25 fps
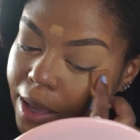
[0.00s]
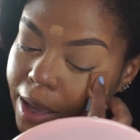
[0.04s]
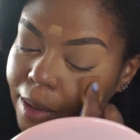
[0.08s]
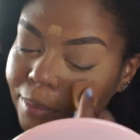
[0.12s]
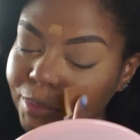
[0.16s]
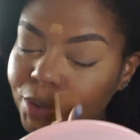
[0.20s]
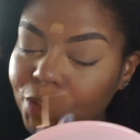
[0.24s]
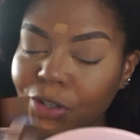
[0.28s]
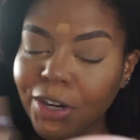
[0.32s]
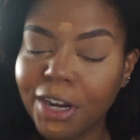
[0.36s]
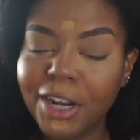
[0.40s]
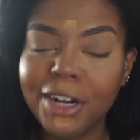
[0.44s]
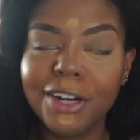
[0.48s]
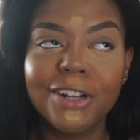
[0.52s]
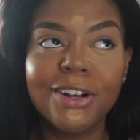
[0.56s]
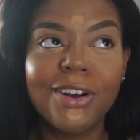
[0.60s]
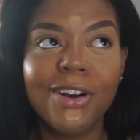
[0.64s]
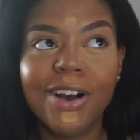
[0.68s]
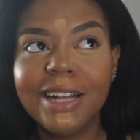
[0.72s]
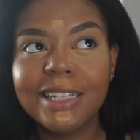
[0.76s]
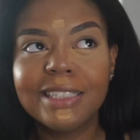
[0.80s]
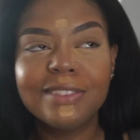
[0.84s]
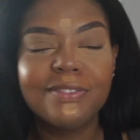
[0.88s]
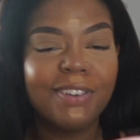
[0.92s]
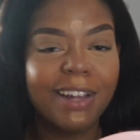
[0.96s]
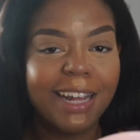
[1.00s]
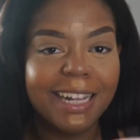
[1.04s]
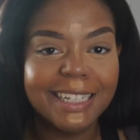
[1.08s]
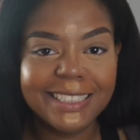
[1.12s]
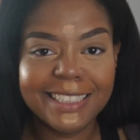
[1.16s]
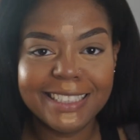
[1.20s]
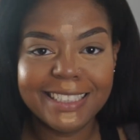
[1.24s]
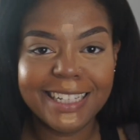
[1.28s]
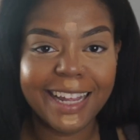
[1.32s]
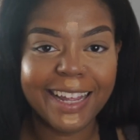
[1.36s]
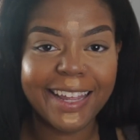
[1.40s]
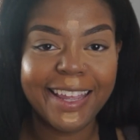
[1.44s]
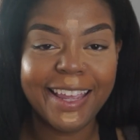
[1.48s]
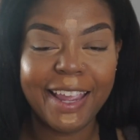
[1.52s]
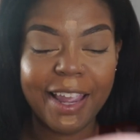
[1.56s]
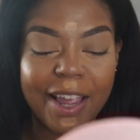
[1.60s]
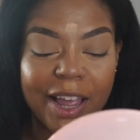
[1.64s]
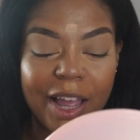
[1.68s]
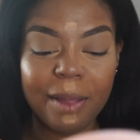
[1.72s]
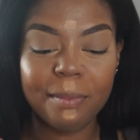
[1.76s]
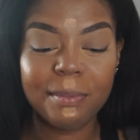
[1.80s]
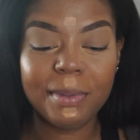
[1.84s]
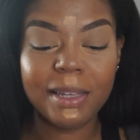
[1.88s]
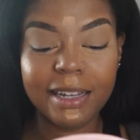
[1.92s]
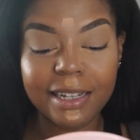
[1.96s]
I'm trying to go as fast as I
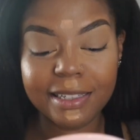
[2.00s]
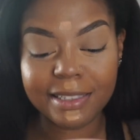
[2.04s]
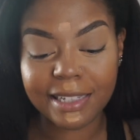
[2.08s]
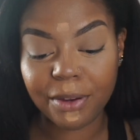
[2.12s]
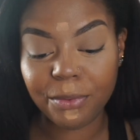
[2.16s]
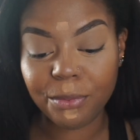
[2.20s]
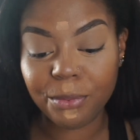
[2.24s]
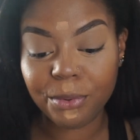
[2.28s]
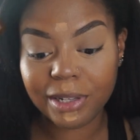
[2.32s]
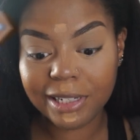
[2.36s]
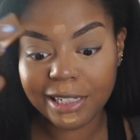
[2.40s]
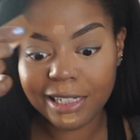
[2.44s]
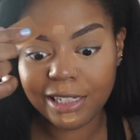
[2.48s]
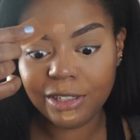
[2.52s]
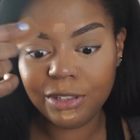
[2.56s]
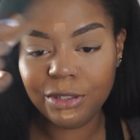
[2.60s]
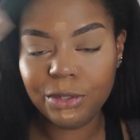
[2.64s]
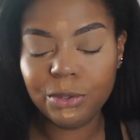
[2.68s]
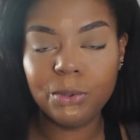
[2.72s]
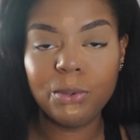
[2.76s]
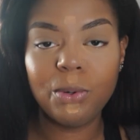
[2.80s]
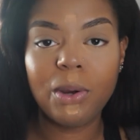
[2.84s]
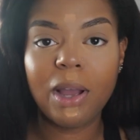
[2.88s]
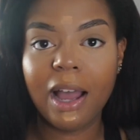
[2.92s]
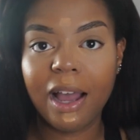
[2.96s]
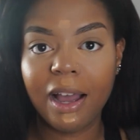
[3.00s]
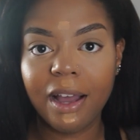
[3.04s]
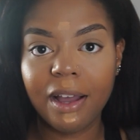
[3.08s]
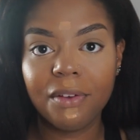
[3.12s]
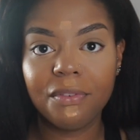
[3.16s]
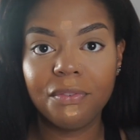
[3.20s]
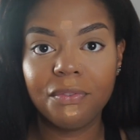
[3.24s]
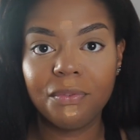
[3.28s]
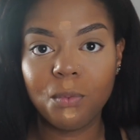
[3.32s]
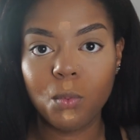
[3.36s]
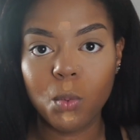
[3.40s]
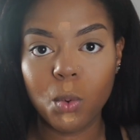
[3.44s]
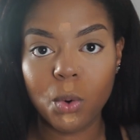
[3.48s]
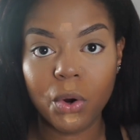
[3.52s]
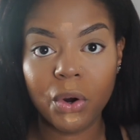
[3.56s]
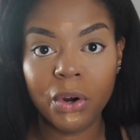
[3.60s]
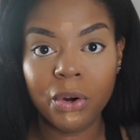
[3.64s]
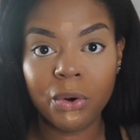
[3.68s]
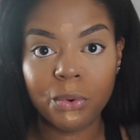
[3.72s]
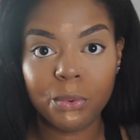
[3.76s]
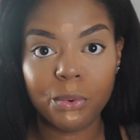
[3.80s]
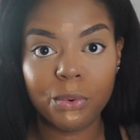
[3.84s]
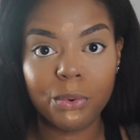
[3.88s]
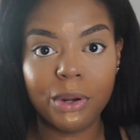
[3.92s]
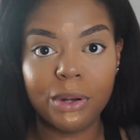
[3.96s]
can because I really do have
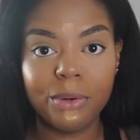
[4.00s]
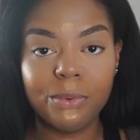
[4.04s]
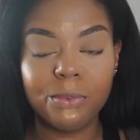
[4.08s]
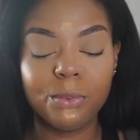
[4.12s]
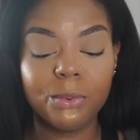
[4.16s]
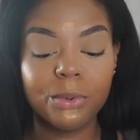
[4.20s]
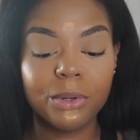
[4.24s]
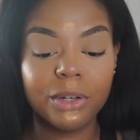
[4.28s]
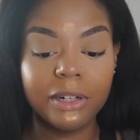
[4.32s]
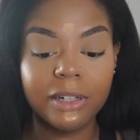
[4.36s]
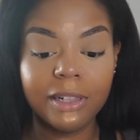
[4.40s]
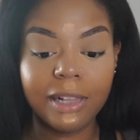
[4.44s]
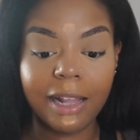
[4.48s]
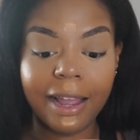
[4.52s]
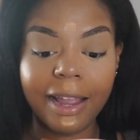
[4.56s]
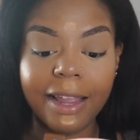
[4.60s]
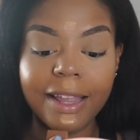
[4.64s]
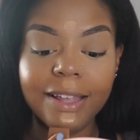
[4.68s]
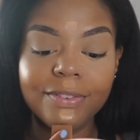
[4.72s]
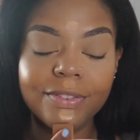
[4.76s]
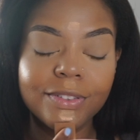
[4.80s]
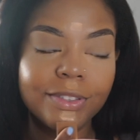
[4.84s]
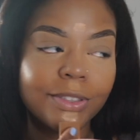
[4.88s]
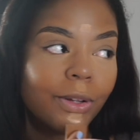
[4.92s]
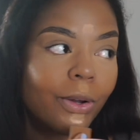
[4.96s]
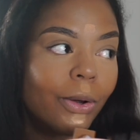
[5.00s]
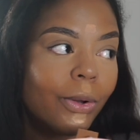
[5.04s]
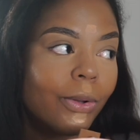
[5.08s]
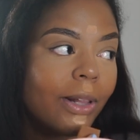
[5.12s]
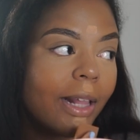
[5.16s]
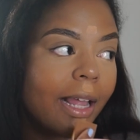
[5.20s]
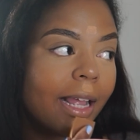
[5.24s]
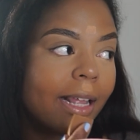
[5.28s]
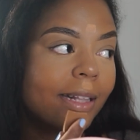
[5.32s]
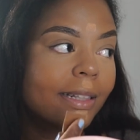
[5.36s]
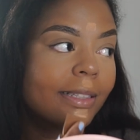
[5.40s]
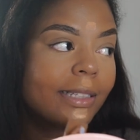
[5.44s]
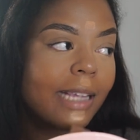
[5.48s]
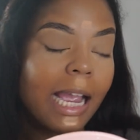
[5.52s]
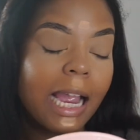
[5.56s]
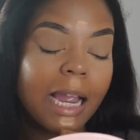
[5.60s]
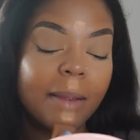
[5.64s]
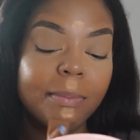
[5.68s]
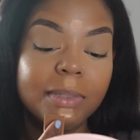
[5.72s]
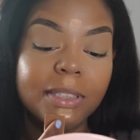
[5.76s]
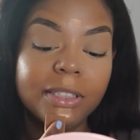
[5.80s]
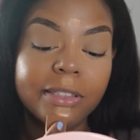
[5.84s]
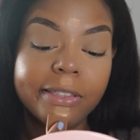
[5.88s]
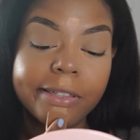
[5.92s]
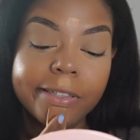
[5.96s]
work in real life. So, like,
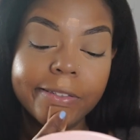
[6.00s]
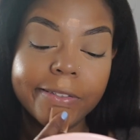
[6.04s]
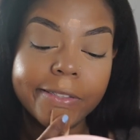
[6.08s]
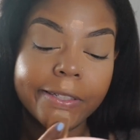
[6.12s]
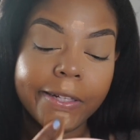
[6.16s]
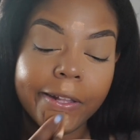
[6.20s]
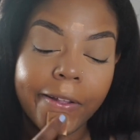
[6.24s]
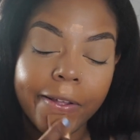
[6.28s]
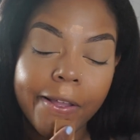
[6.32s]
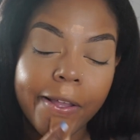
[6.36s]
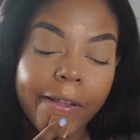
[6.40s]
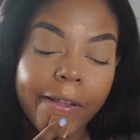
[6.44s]
time is just